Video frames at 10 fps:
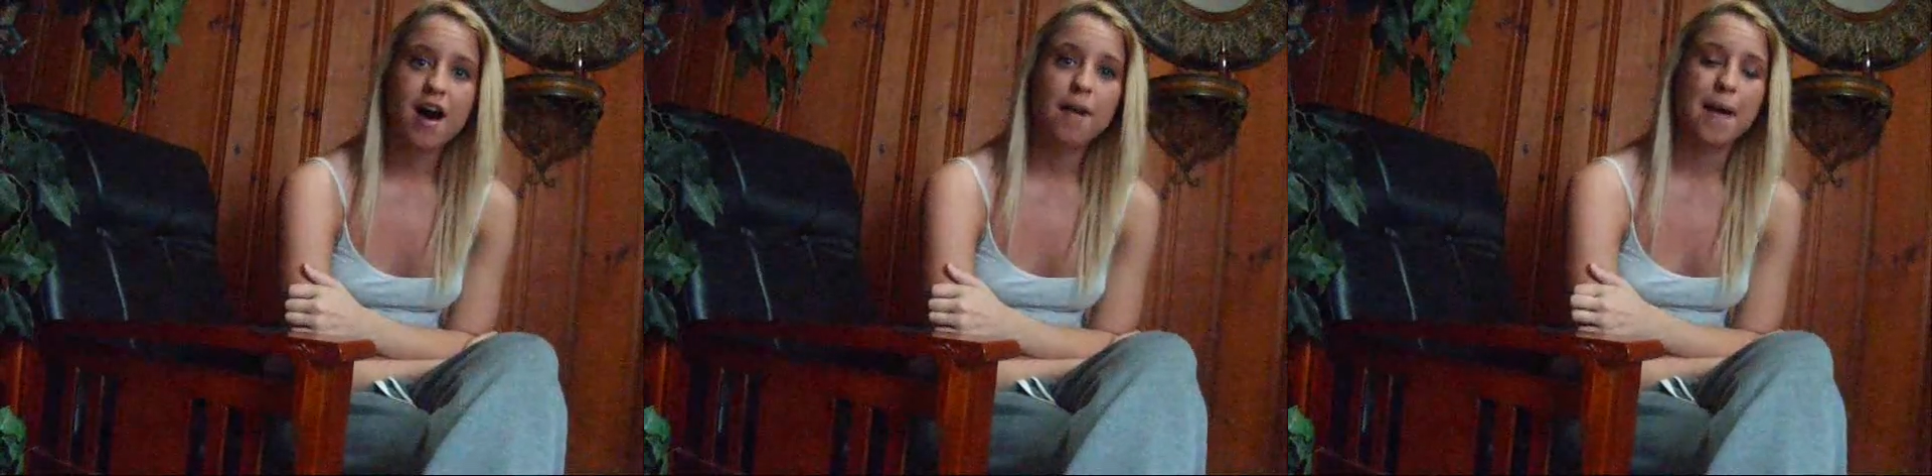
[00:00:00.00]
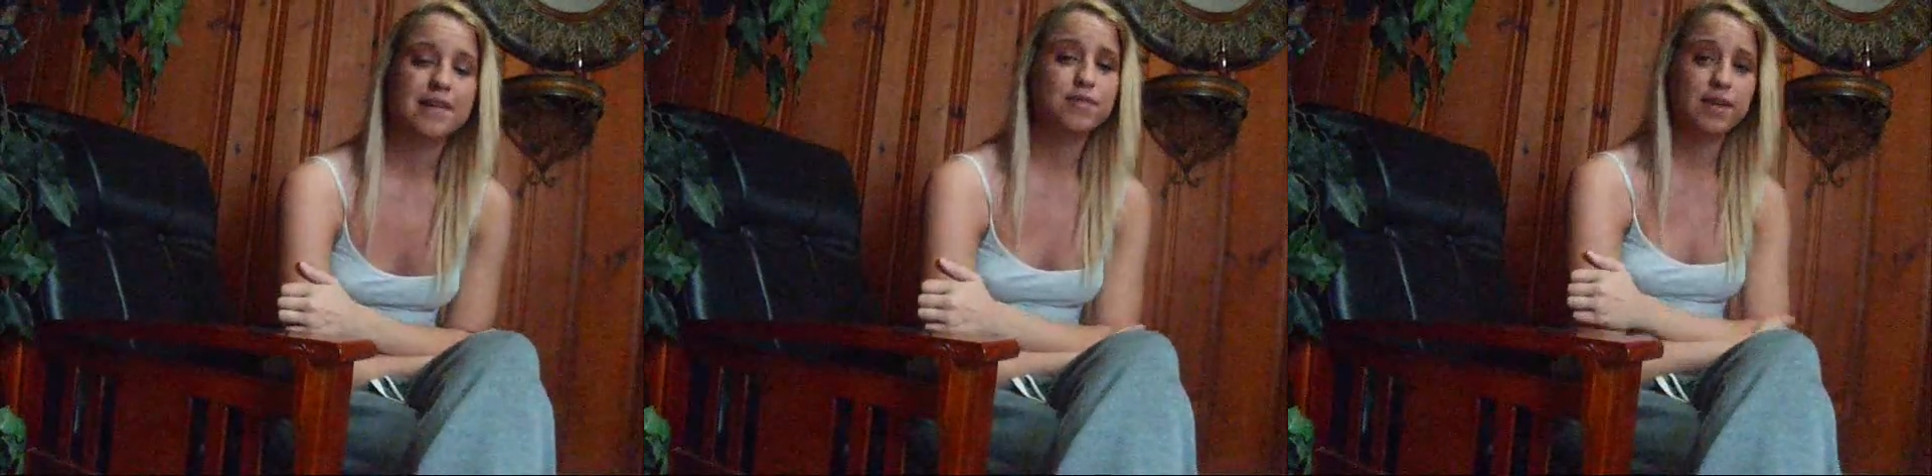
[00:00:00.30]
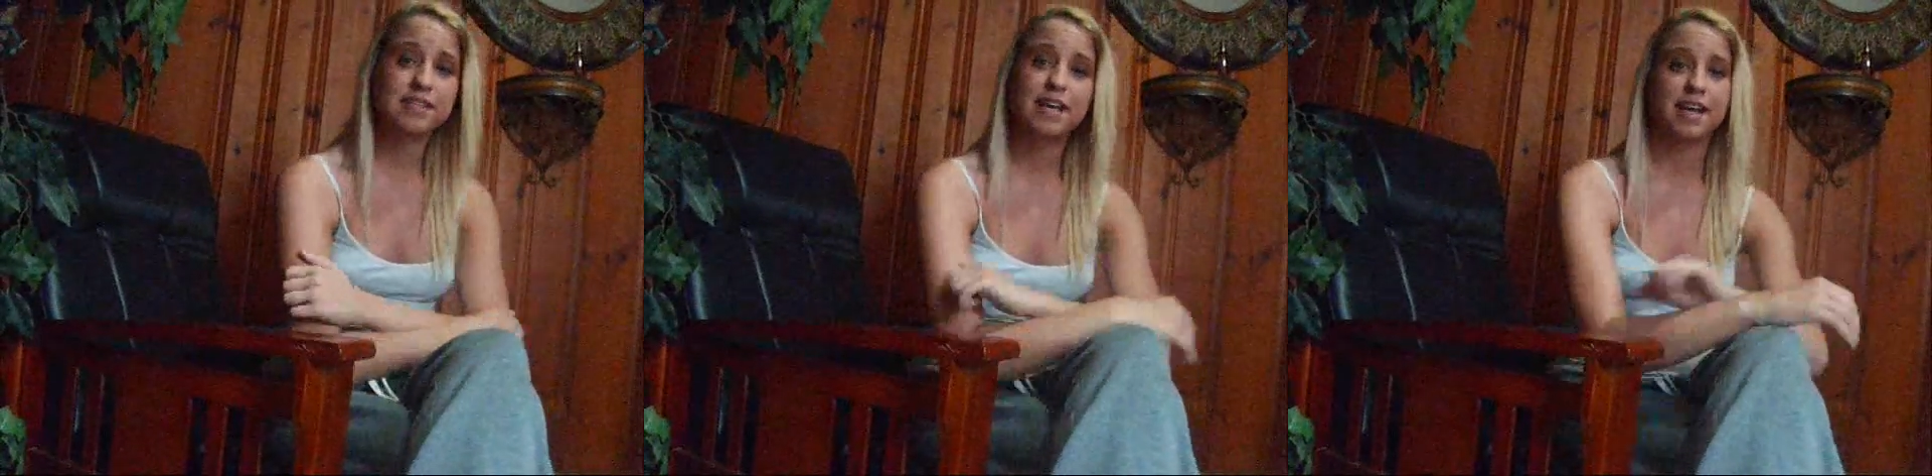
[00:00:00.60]
I just
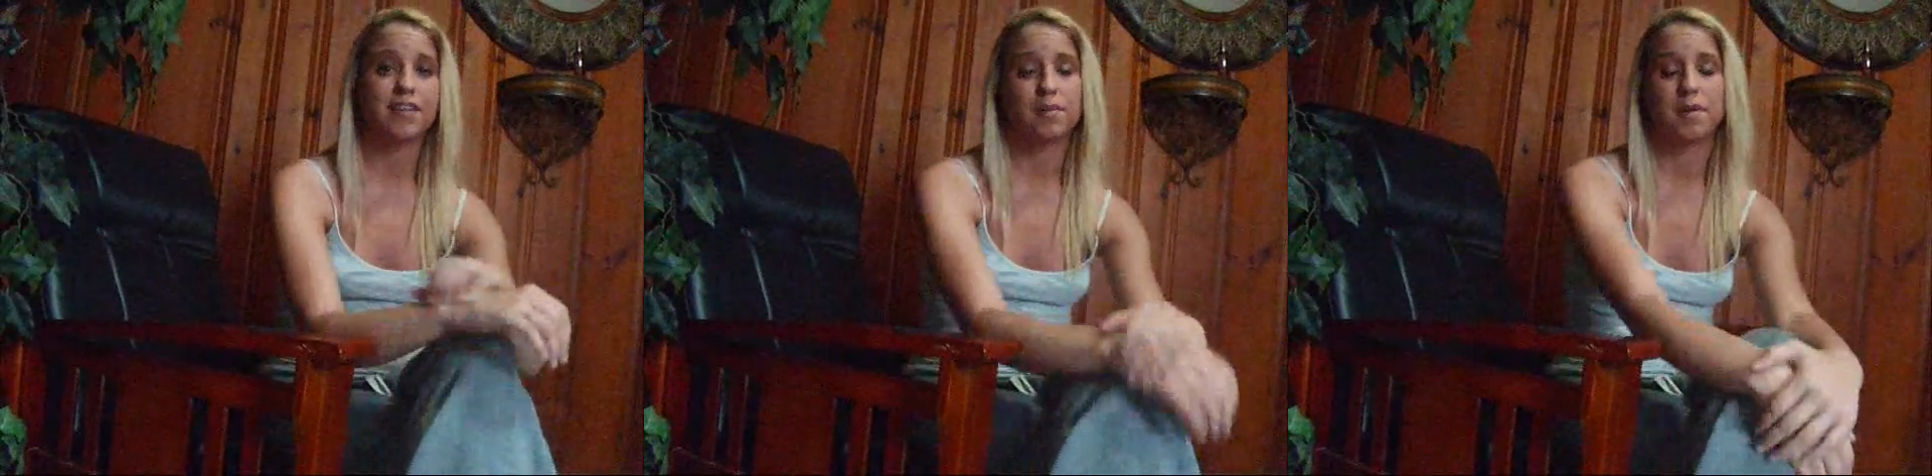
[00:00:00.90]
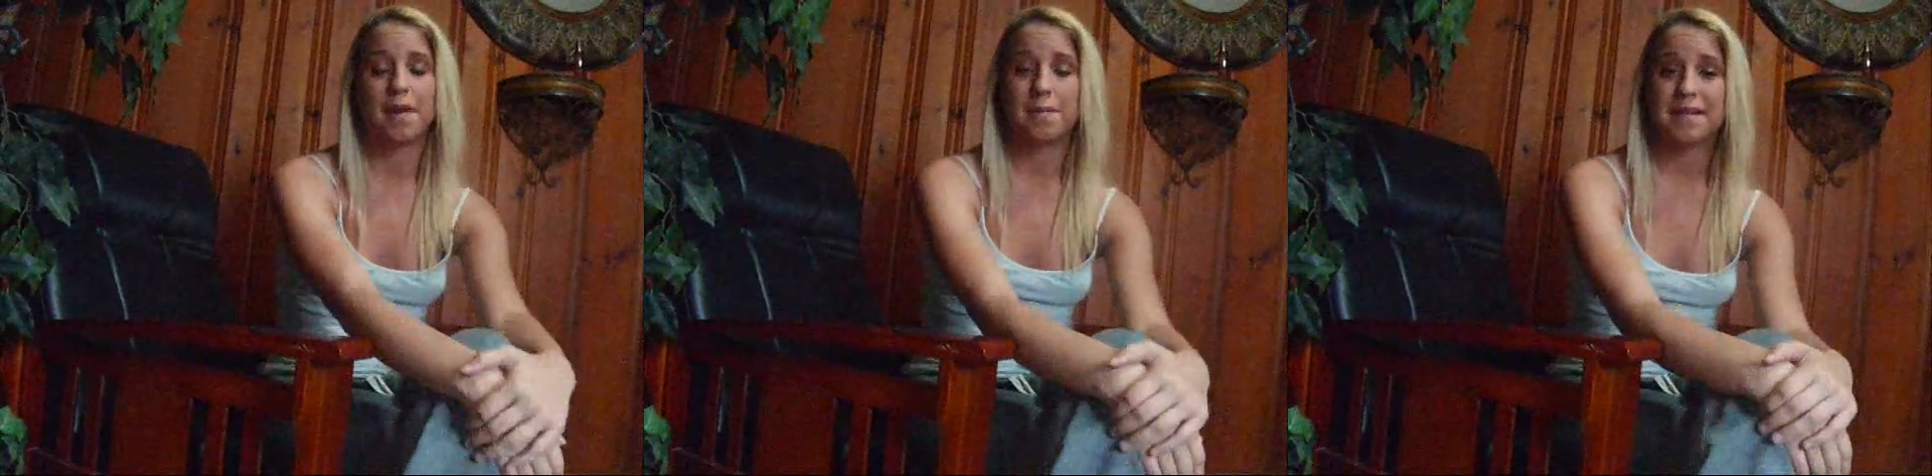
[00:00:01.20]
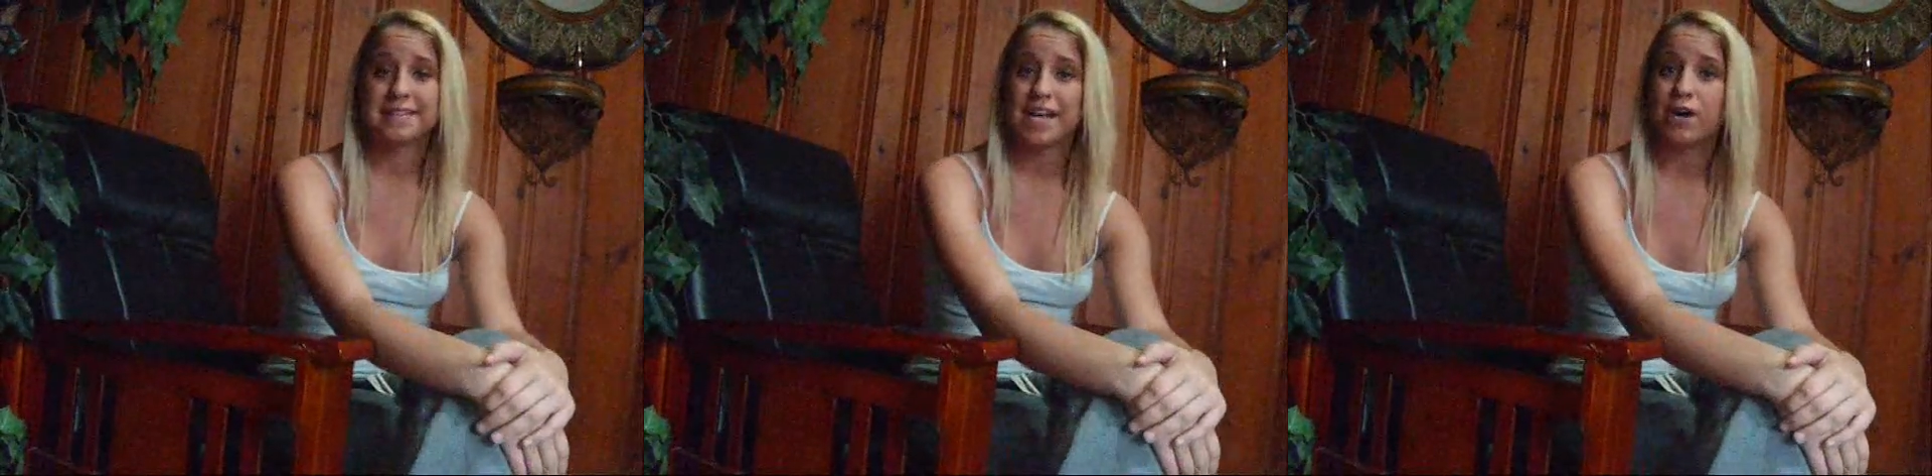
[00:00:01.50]
wanted to tell you a little bit
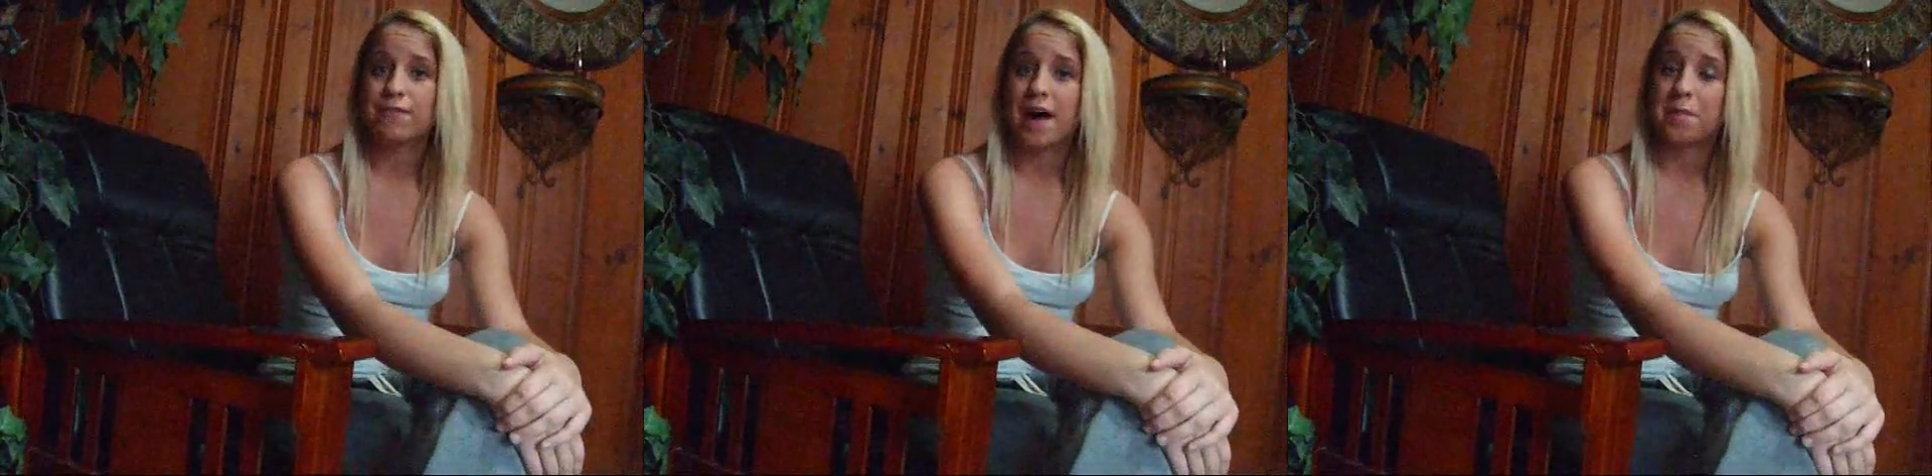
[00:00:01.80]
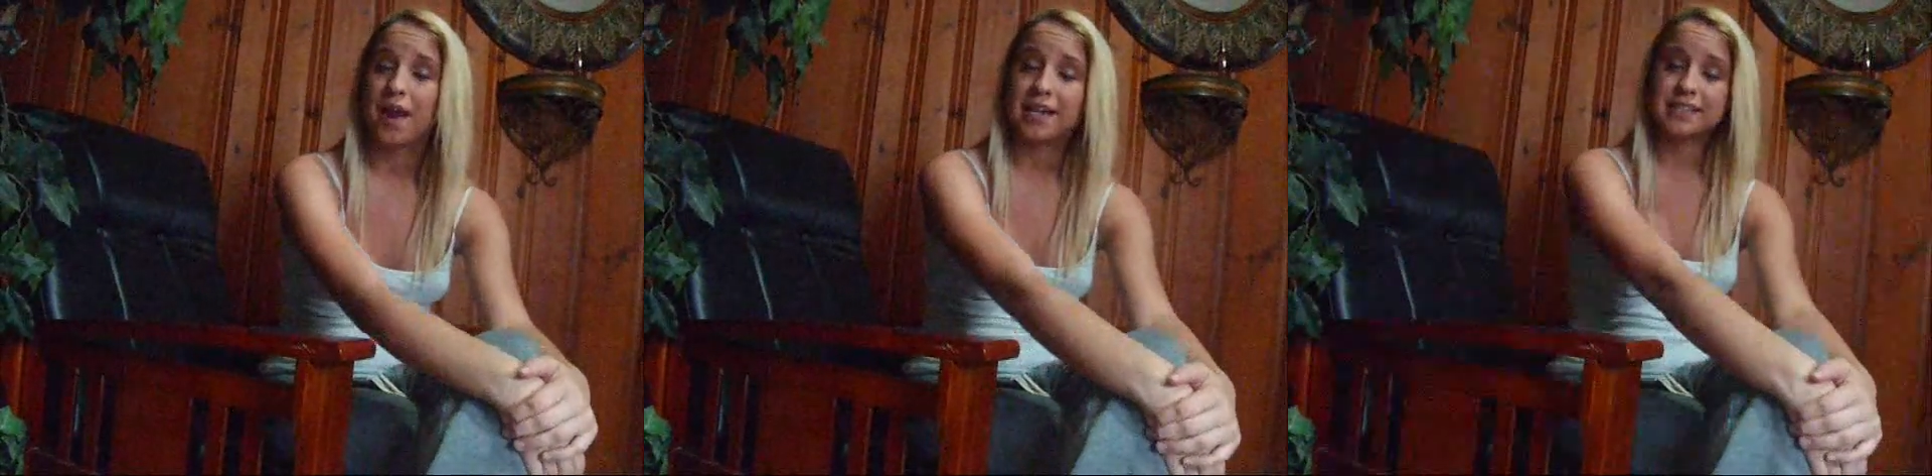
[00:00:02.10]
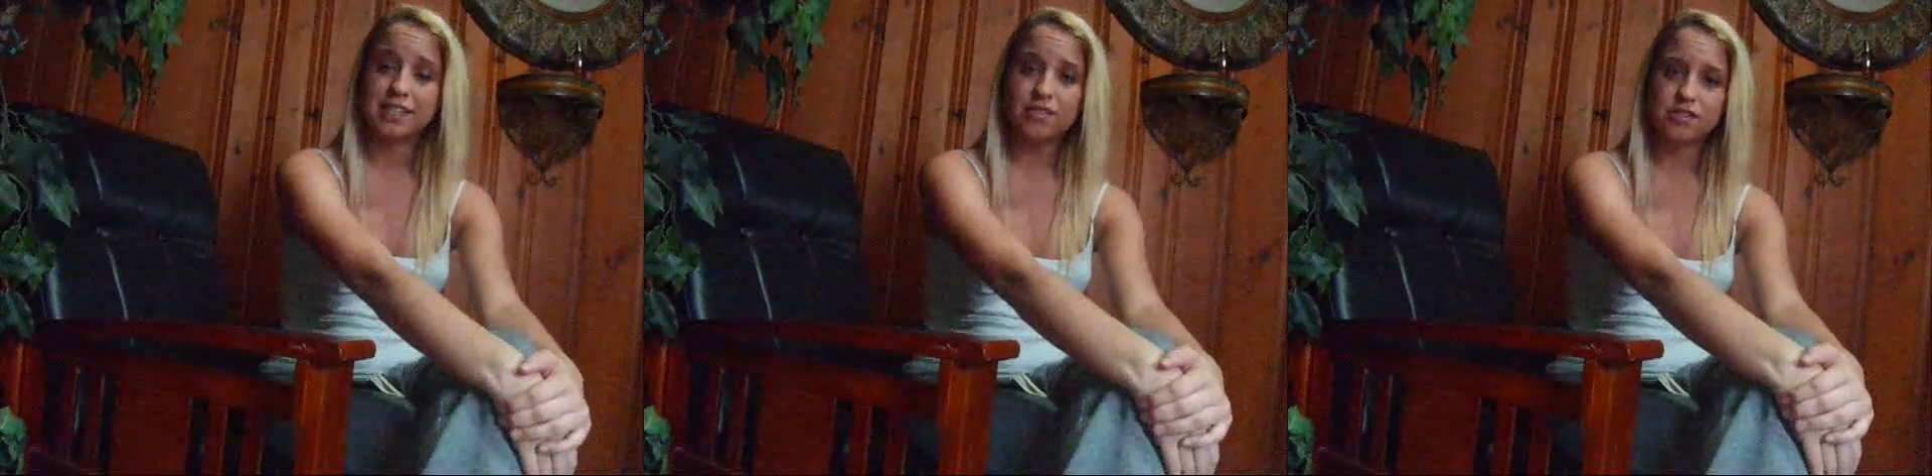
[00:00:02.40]
about myself. I'm
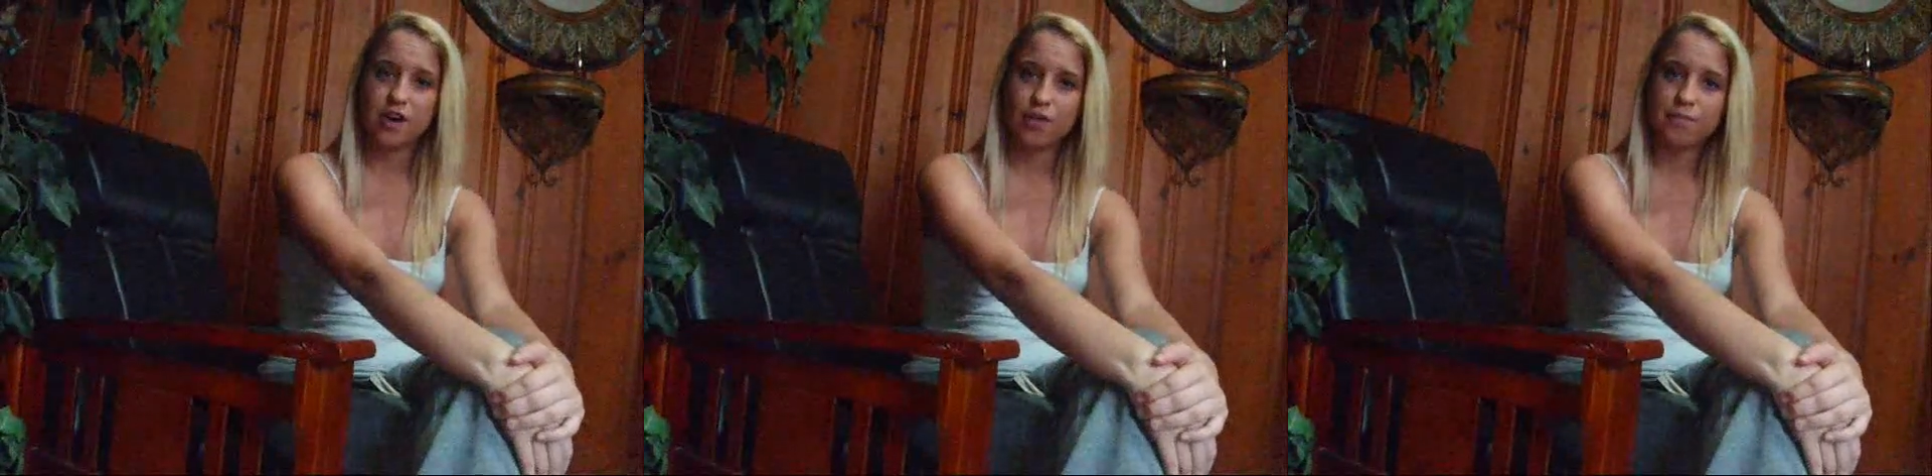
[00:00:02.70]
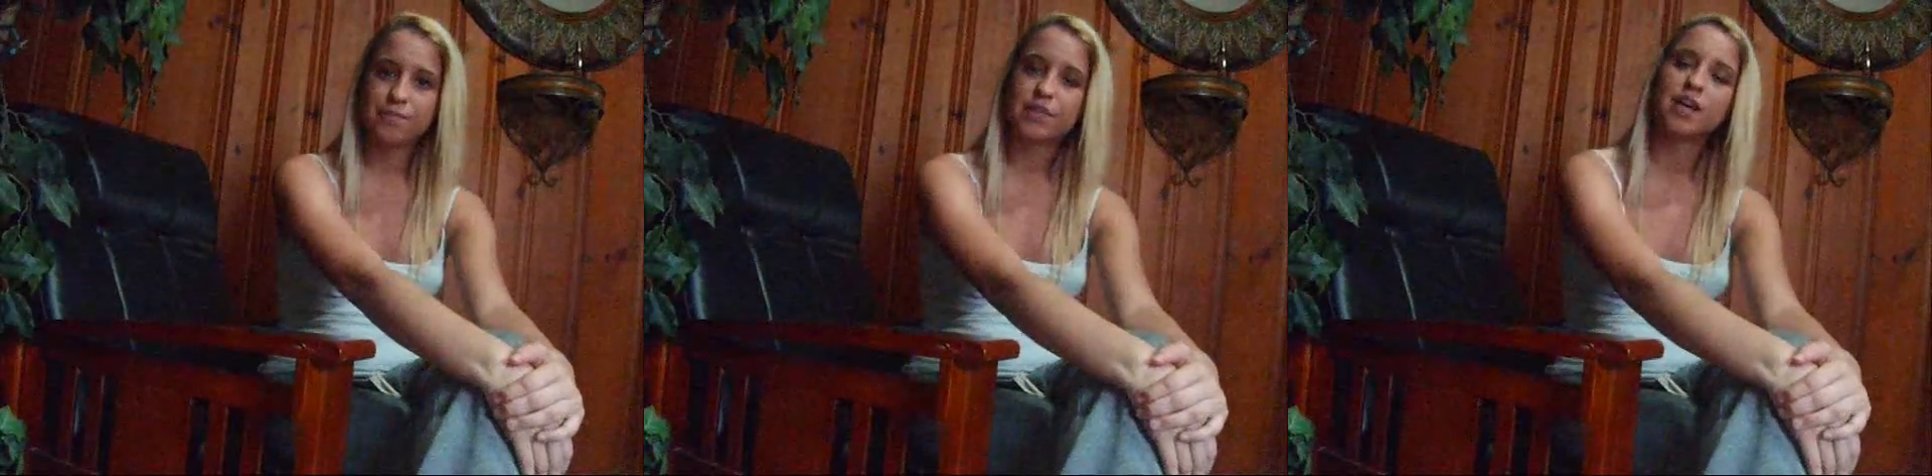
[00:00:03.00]
19 years old.